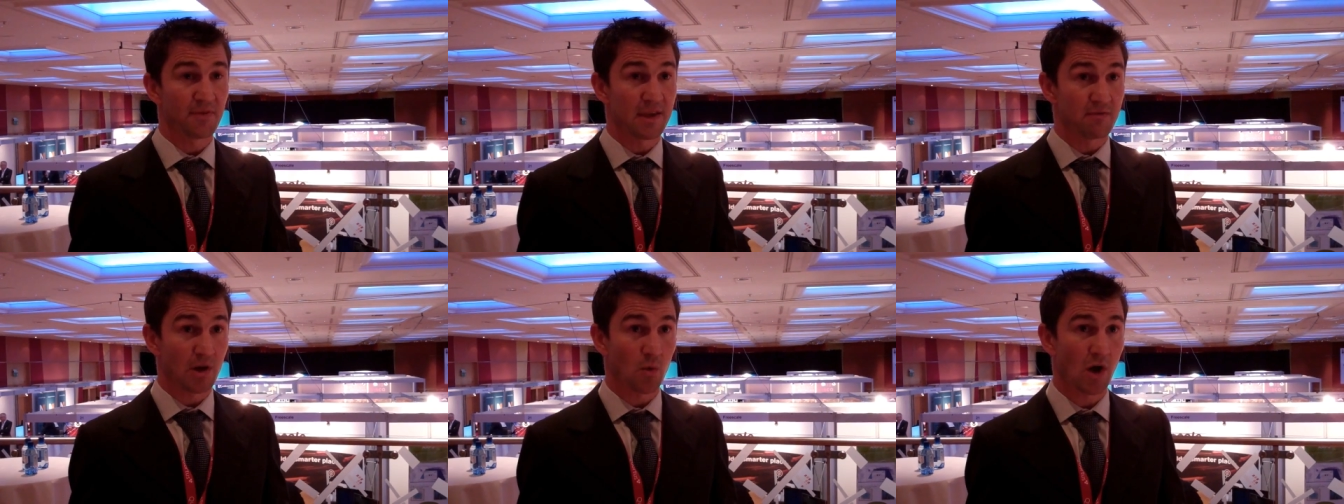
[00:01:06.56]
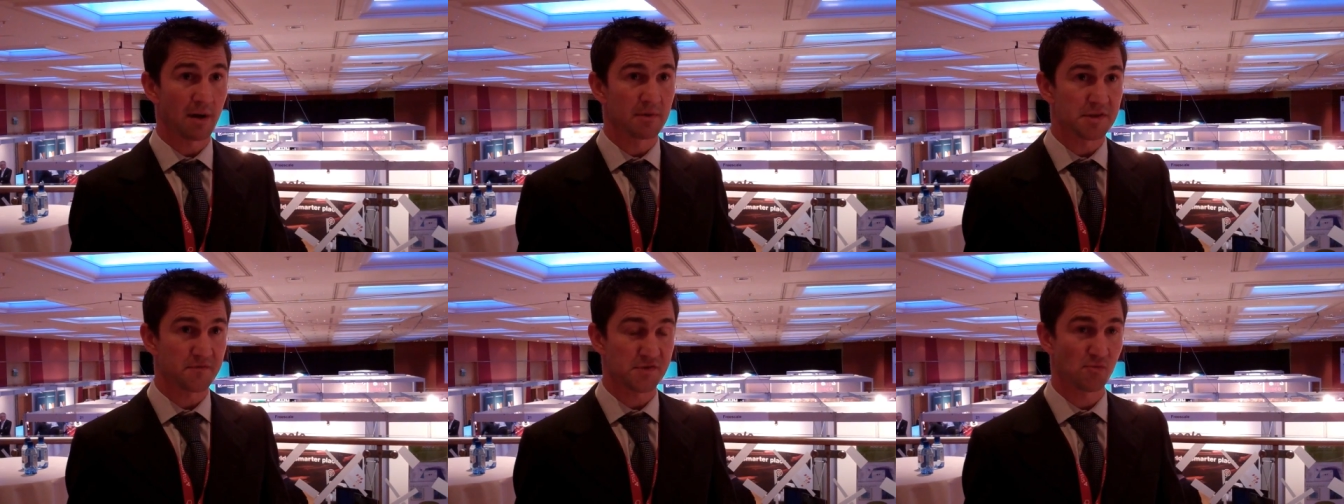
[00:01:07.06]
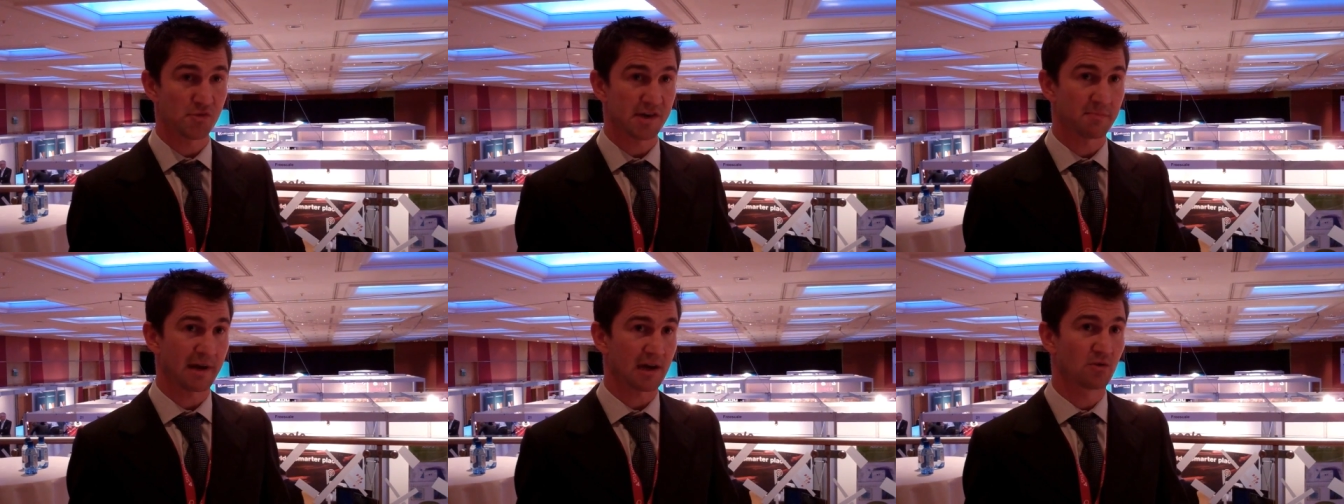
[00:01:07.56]
The requirements for small
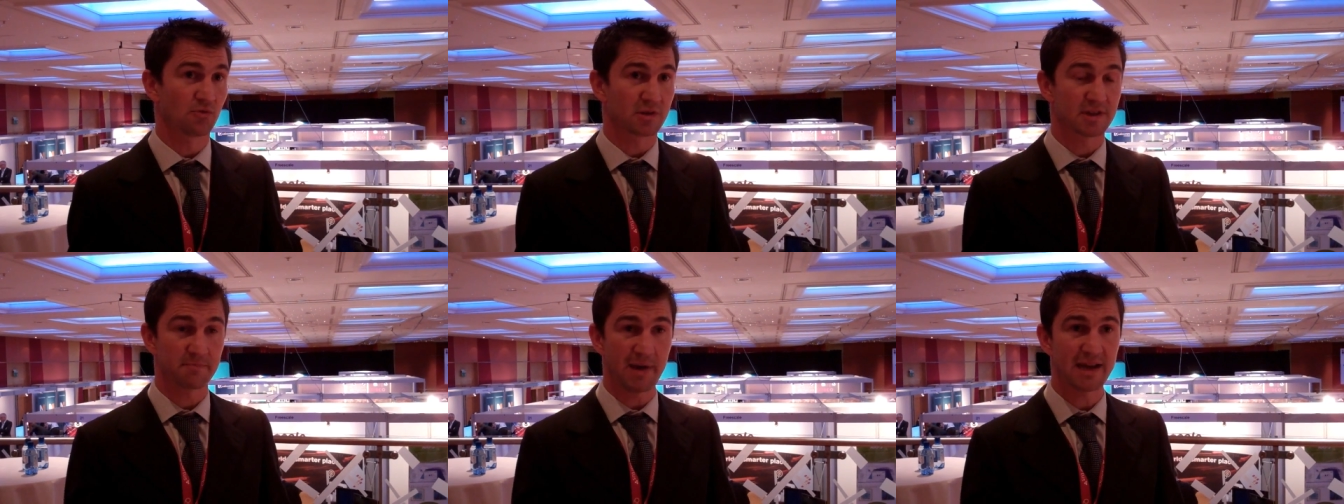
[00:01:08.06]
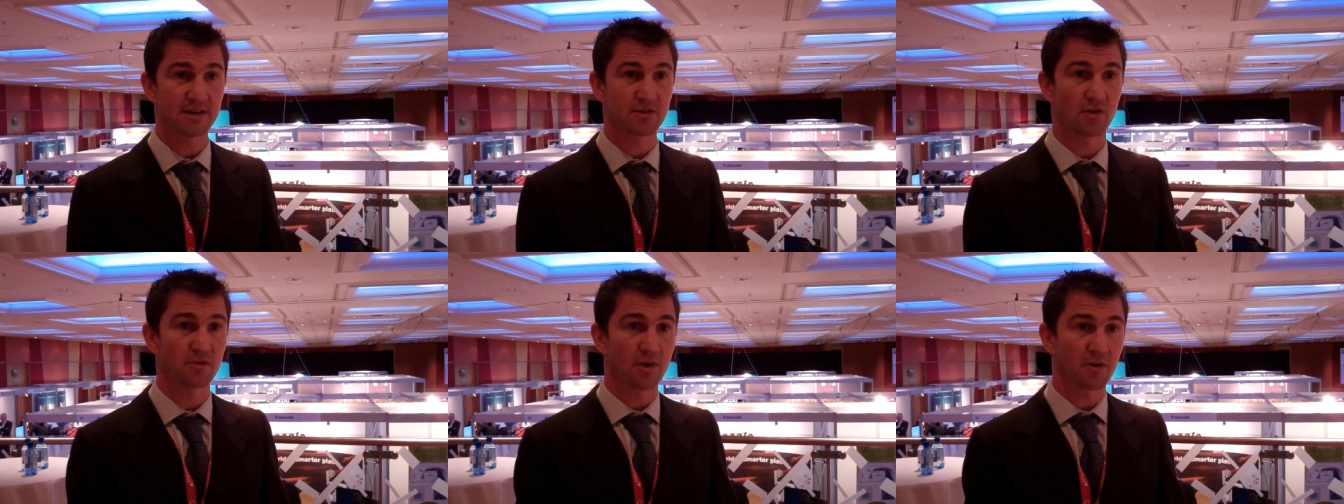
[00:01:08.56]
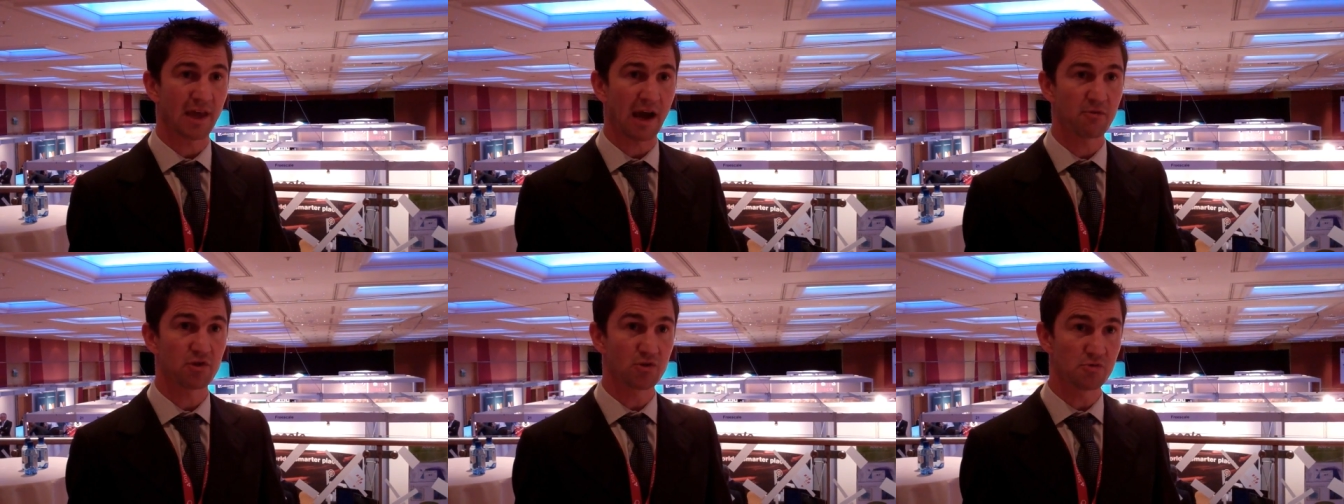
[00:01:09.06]
cell backhaul depend on, on how
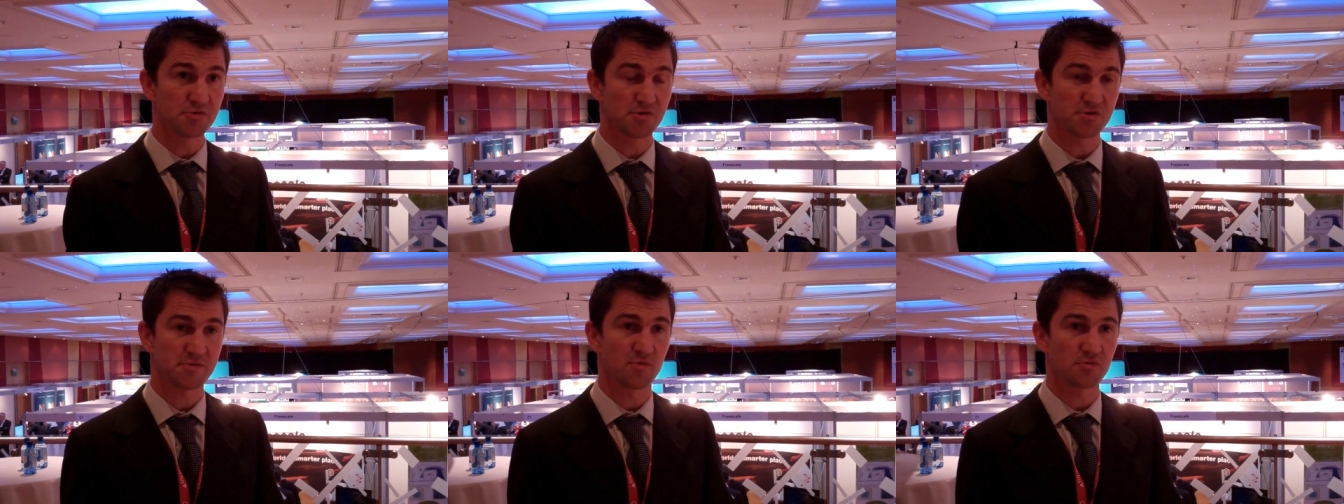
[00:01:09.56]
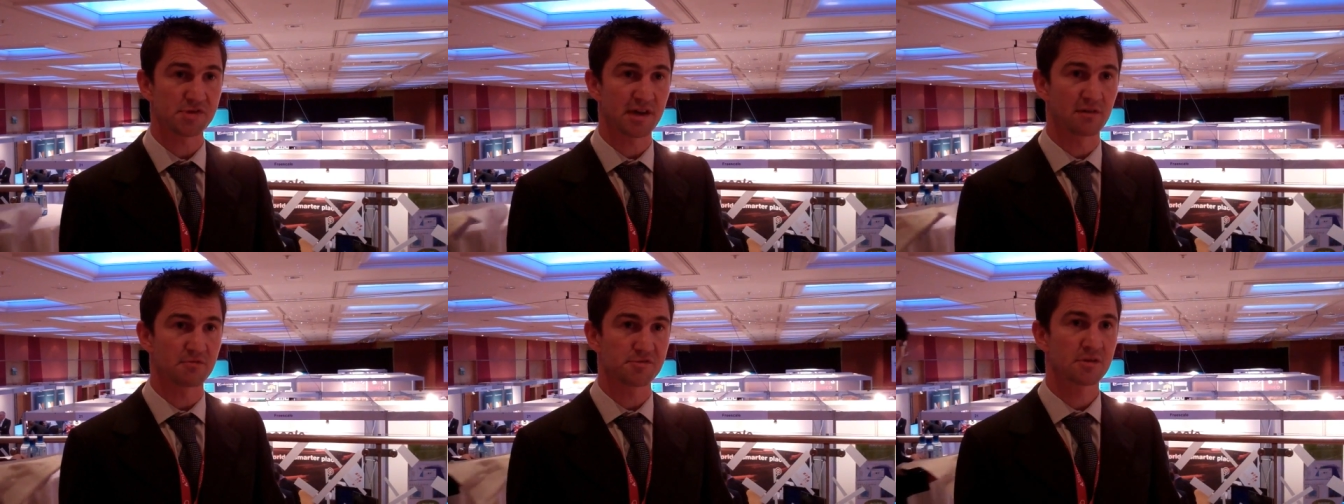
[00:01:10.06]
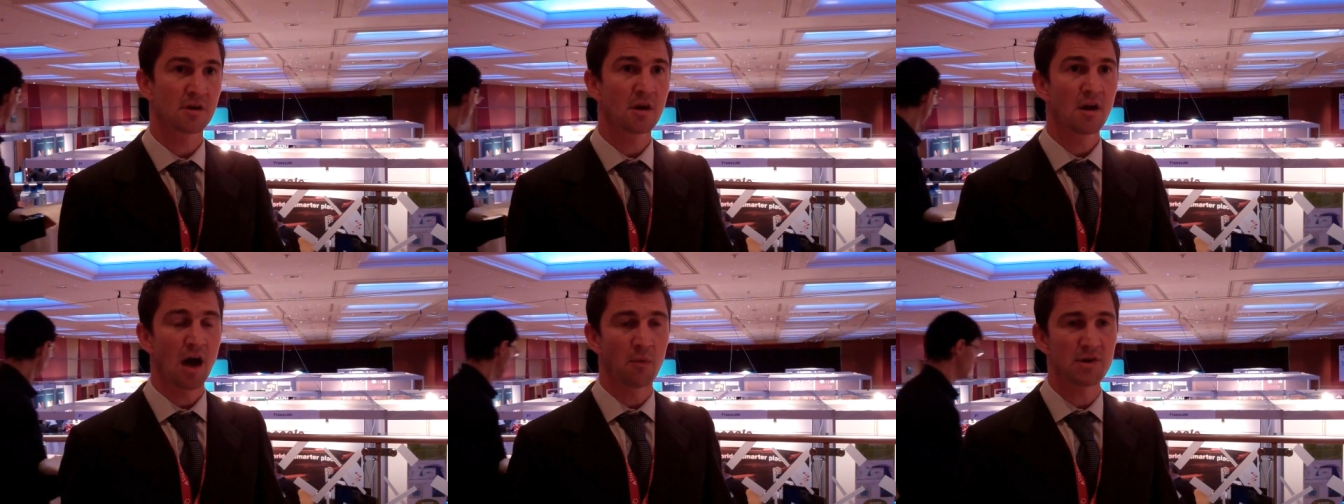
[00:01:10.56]
you use your small cells.
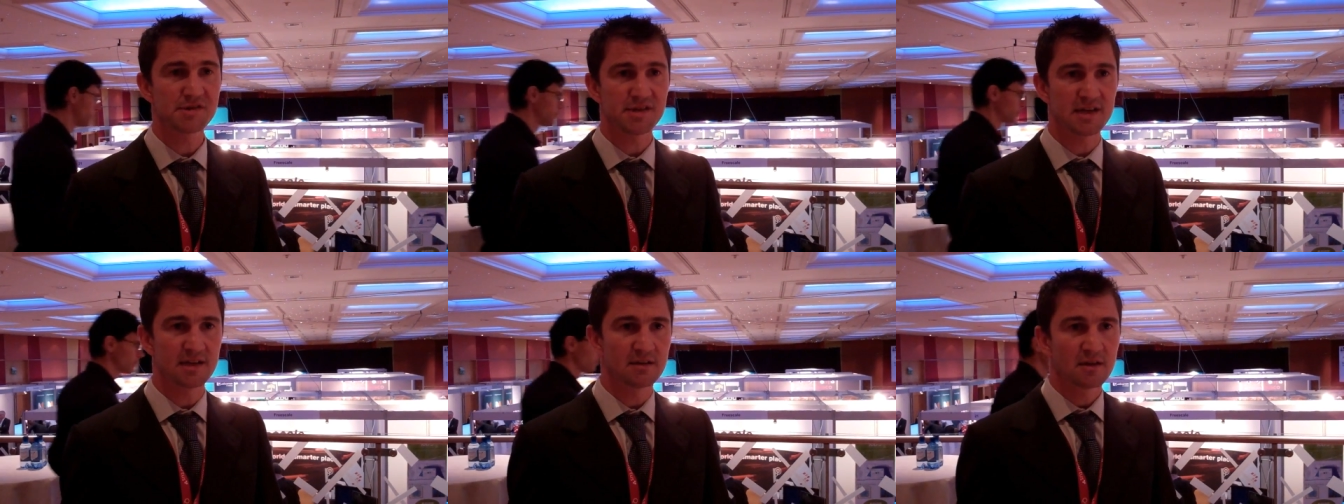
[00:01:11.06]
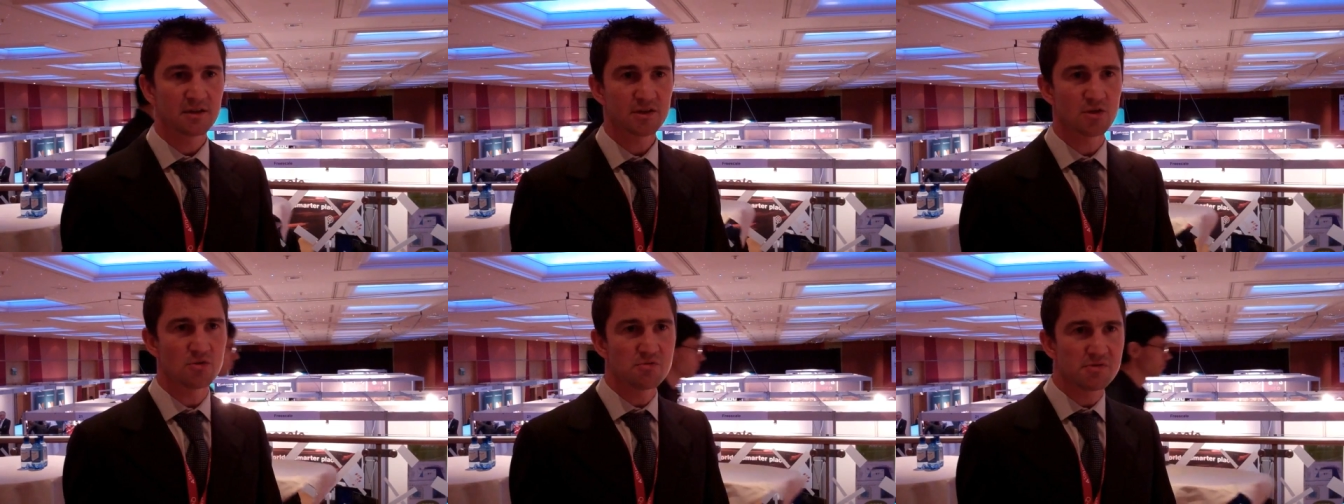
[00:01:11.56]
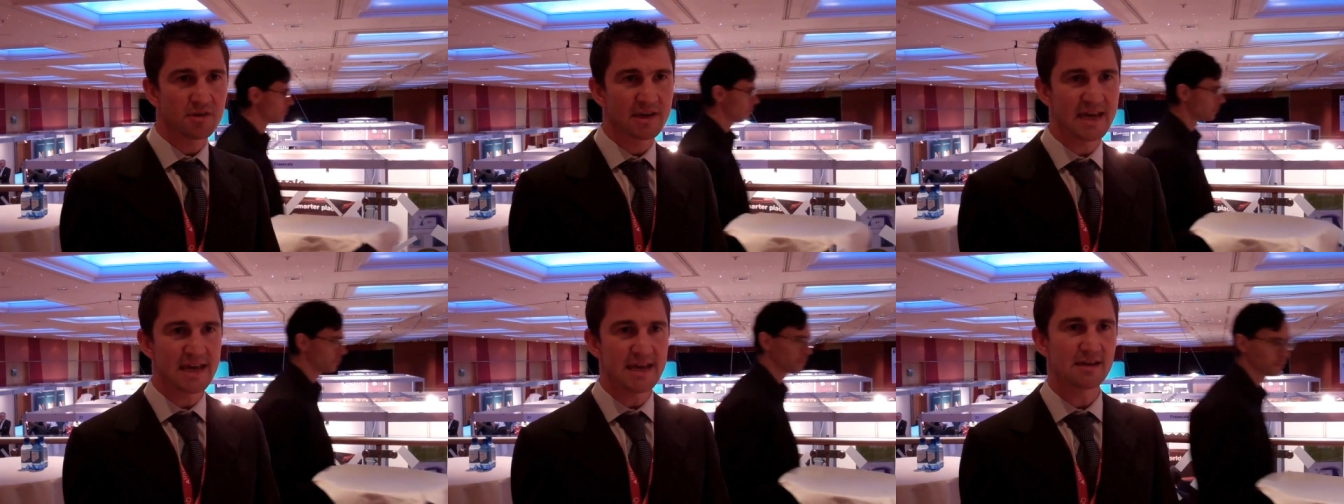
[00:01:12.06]
And we see two
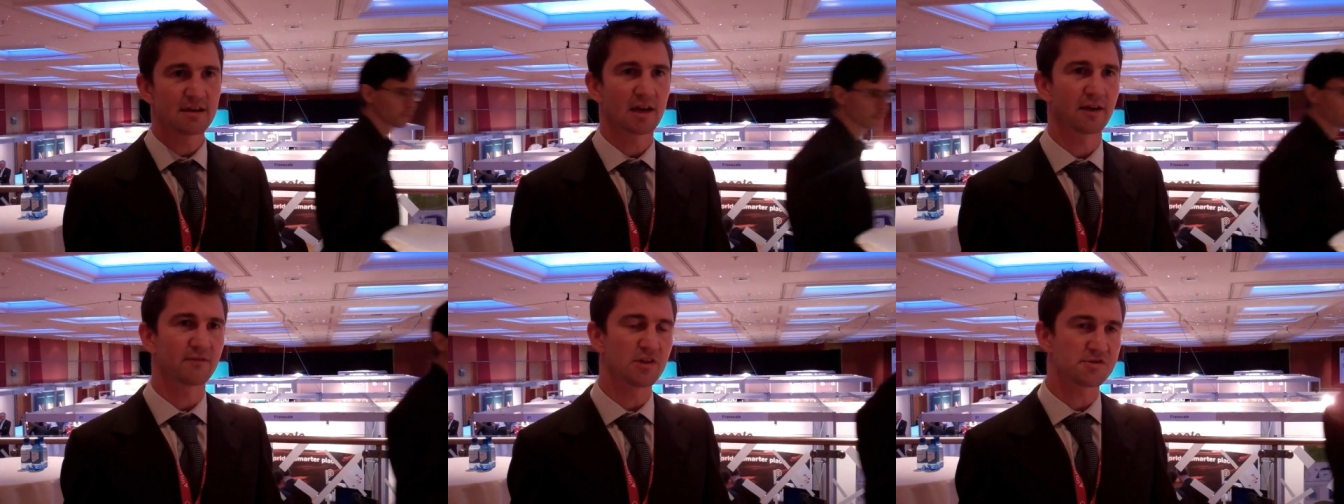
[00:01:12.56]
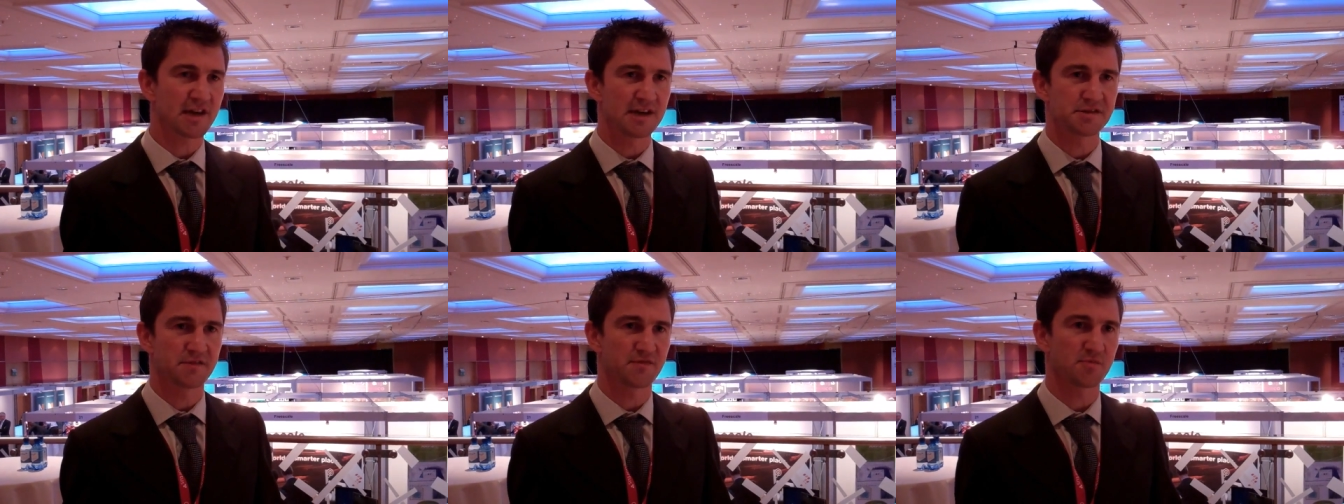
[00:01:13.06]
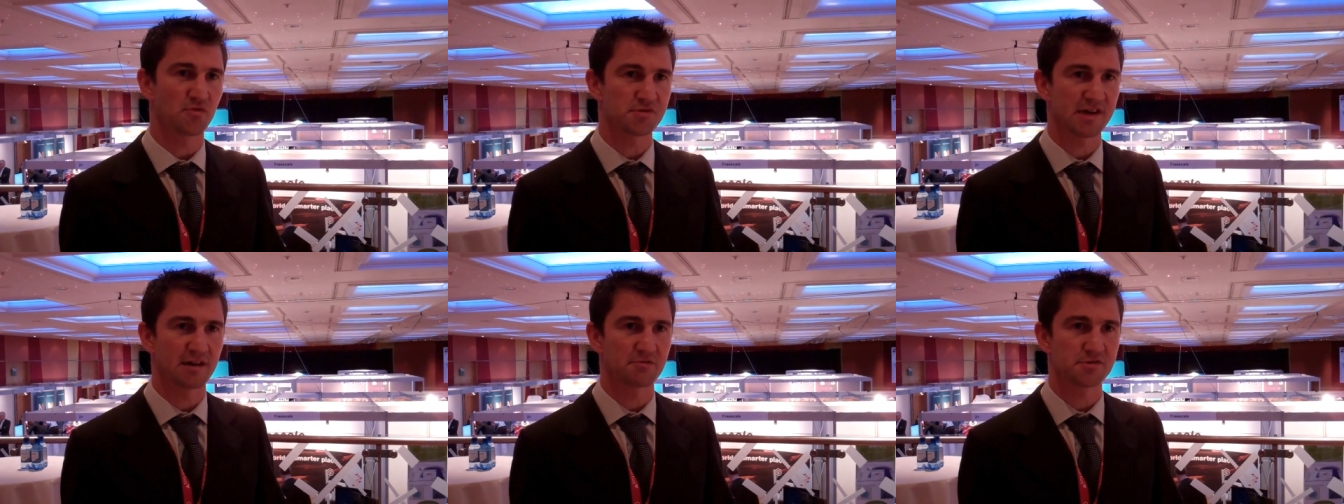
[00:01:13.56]
key kind of use cases for small
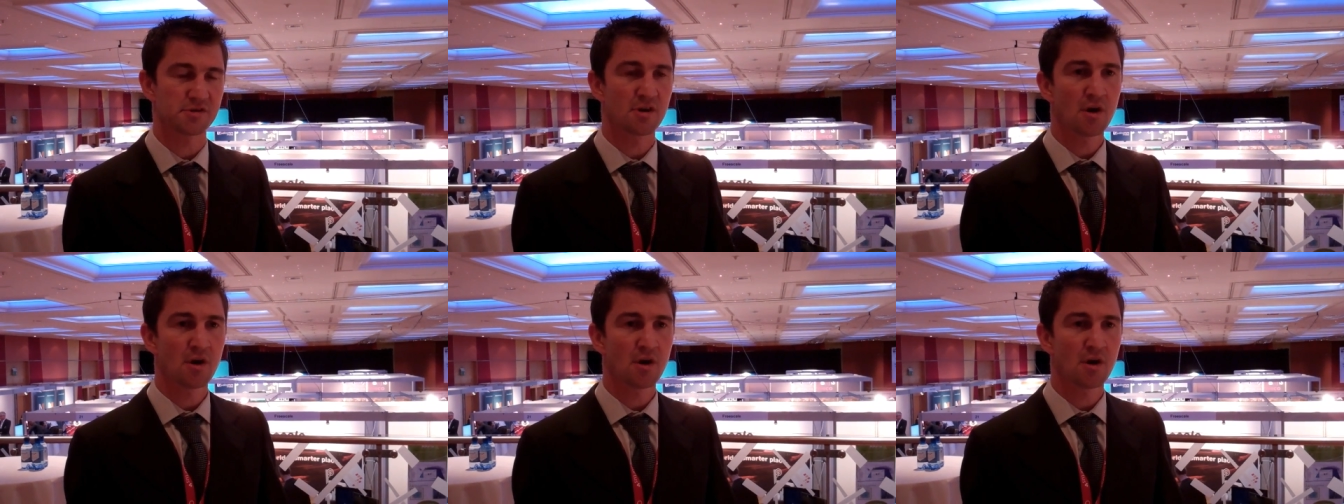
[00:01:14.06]
cells.